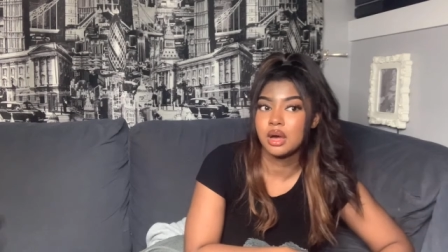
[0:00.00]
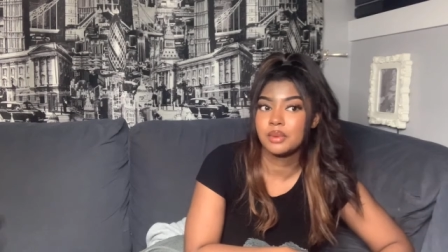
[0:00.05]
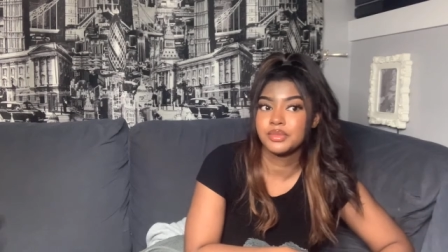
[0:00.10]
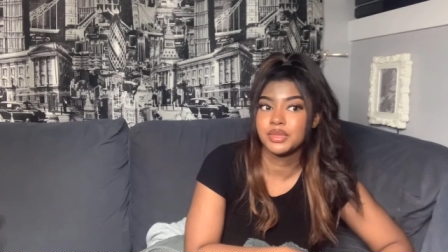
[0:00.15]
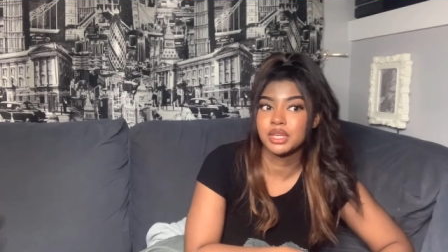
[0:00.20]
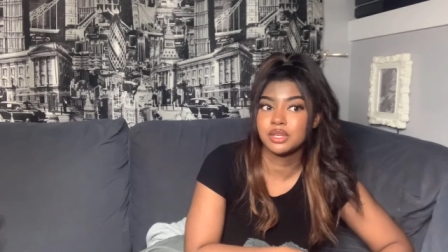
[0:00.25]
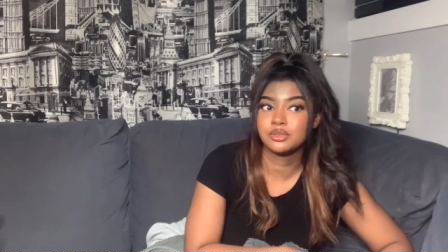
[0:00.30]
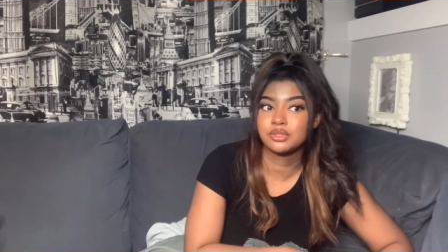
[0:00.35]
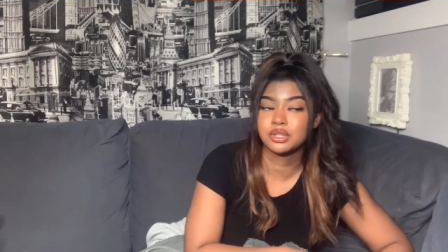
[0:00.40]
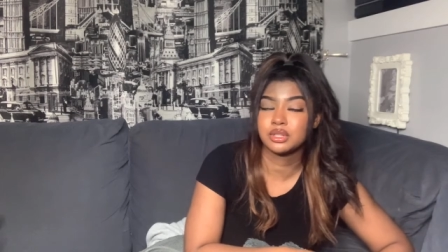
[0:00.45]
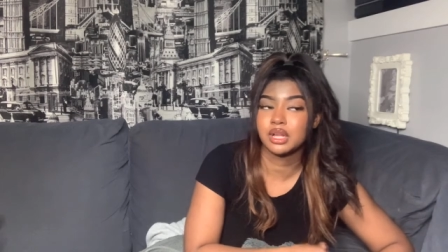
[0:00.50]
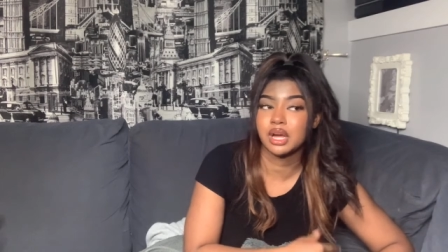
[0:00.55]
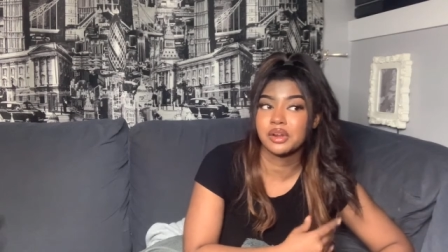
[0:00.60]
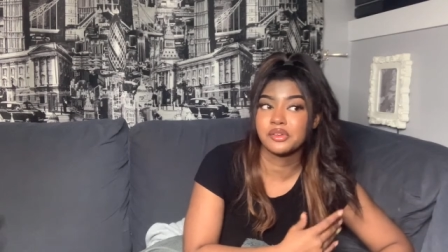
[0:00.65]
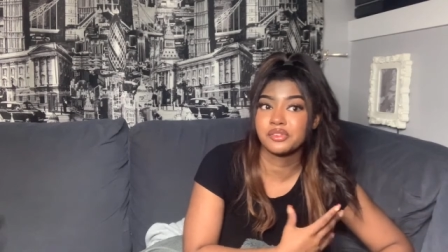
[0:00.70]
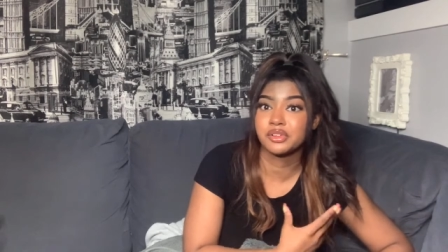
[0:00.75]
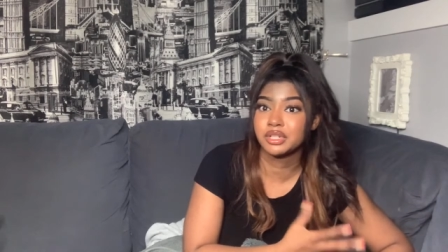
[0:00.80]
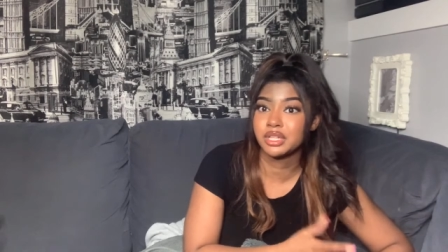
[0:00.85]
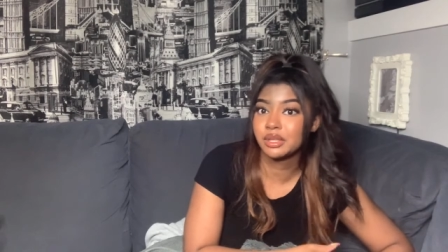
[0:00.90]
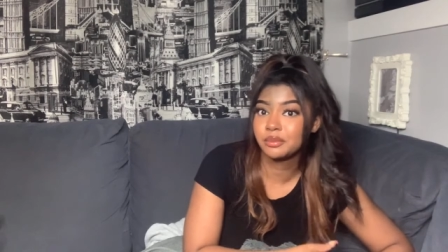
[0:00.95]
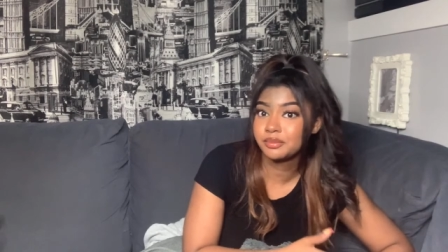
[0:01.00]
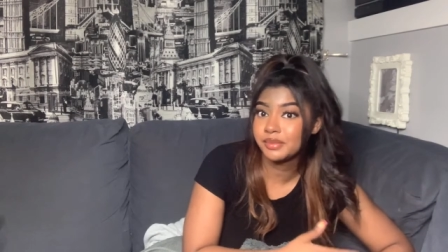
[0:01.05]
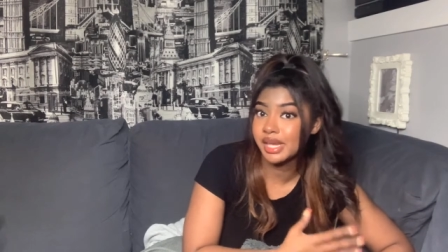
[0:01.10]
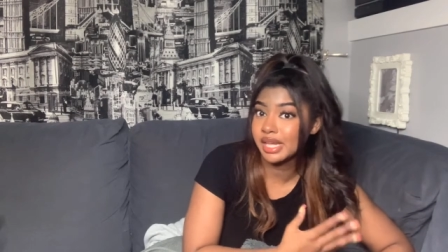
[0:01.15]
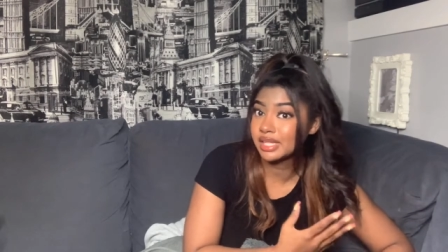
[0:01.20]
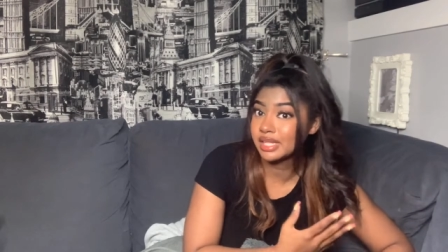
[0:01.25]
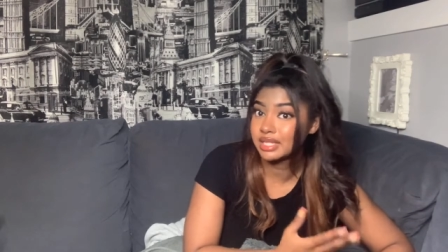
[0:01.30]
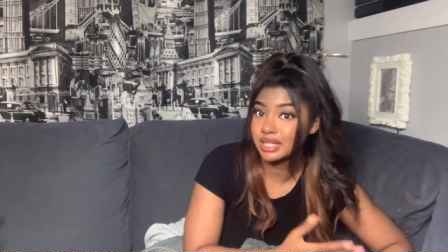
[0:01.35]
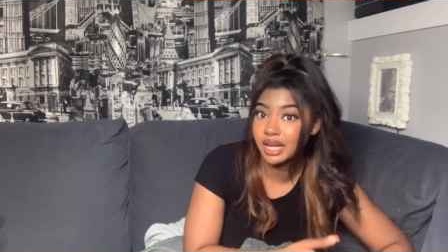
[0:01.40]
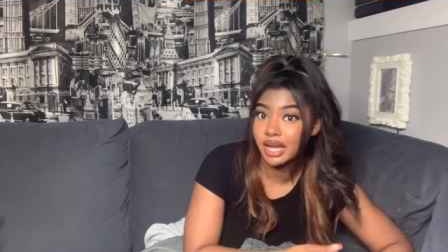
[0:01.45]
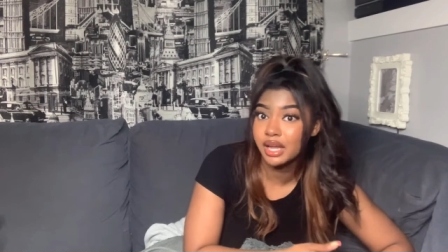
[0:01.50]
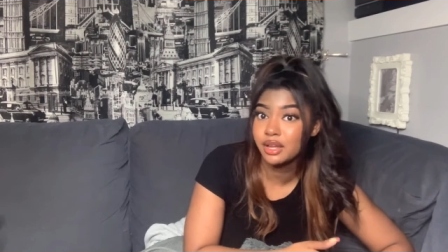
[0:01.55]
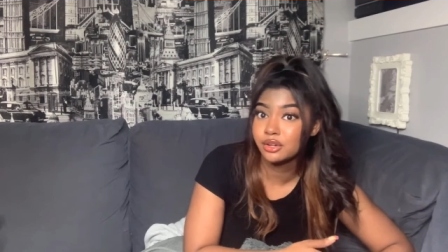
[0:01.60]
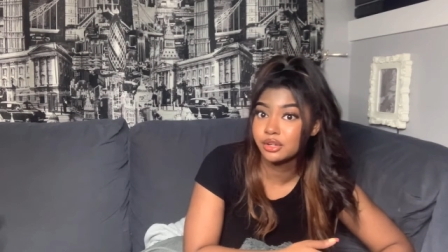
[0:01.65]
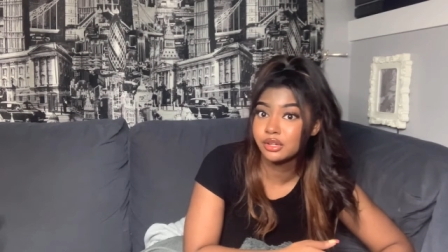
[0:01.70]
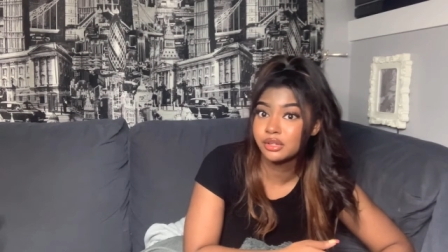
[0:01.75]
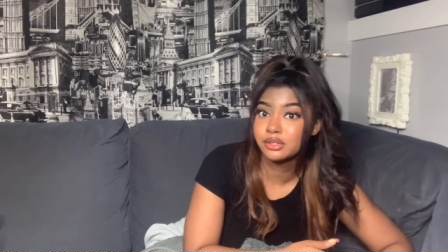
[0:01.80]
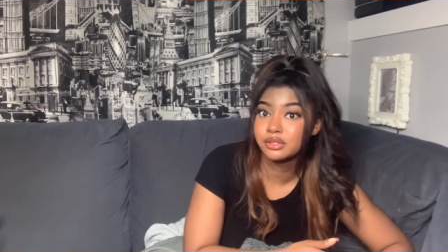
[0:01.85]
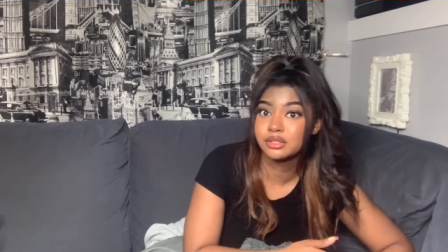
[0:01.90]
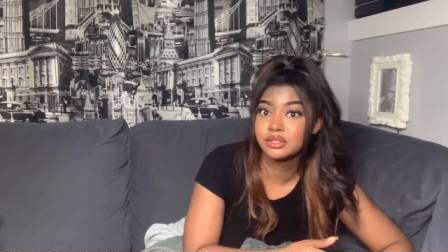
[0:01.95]
they use a lot of clickbait
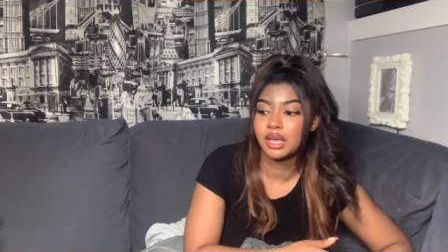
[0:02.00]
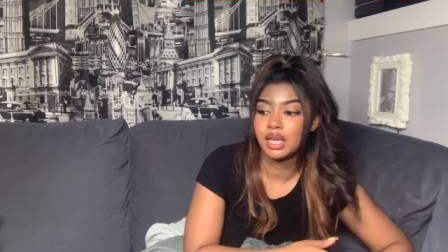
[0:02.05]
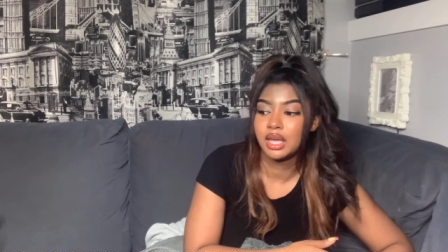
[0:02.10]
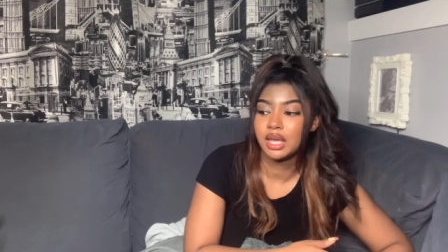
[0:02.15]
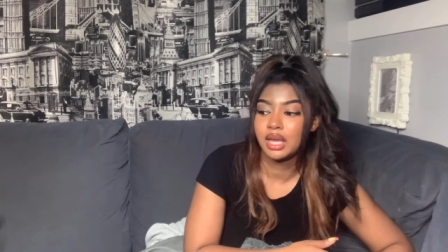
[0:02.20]
titles.